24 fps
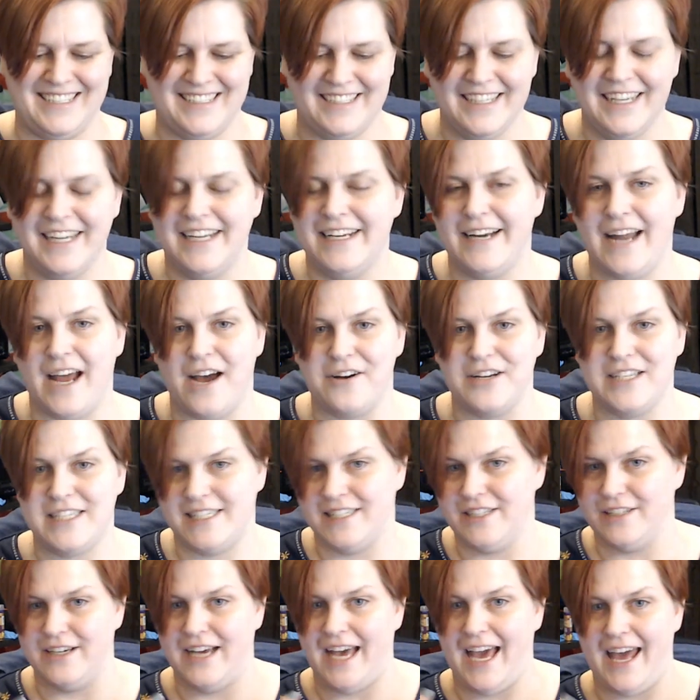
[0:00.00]
Now, it
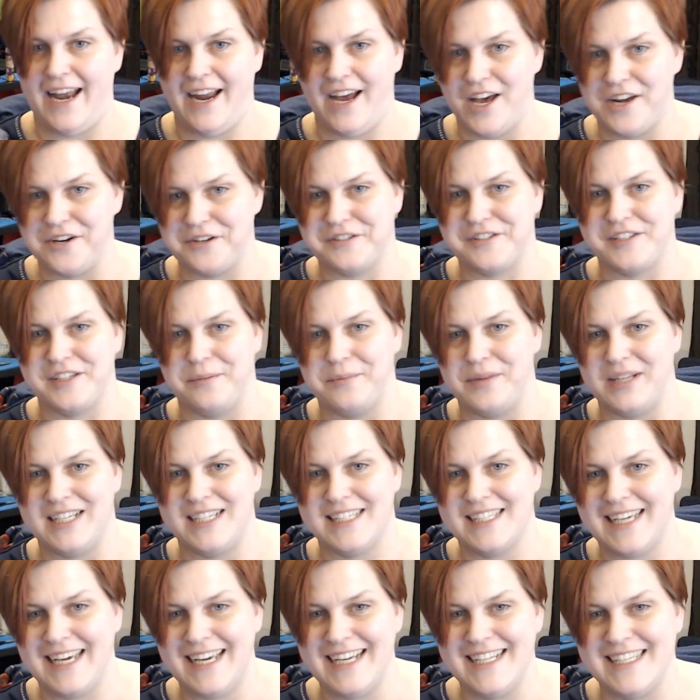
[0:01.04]
still had 100 and something
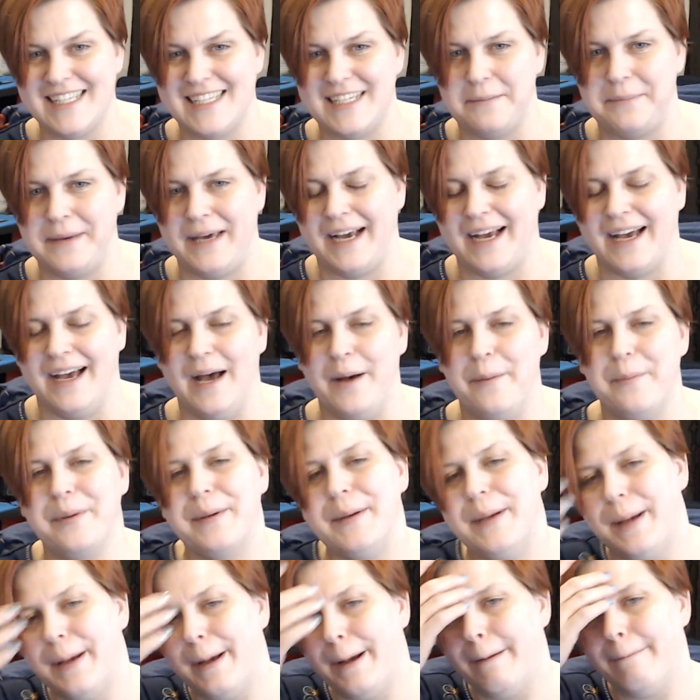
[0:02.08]
skeins to pick up,
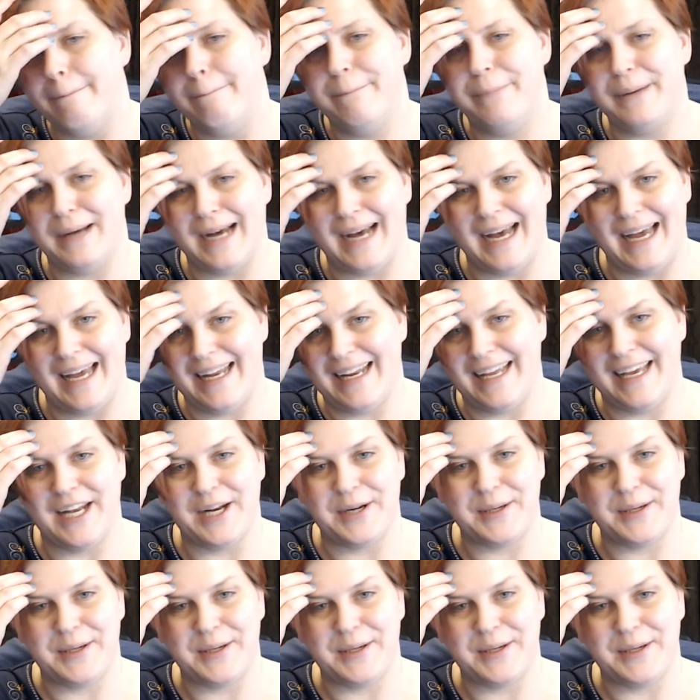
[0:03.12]
but it only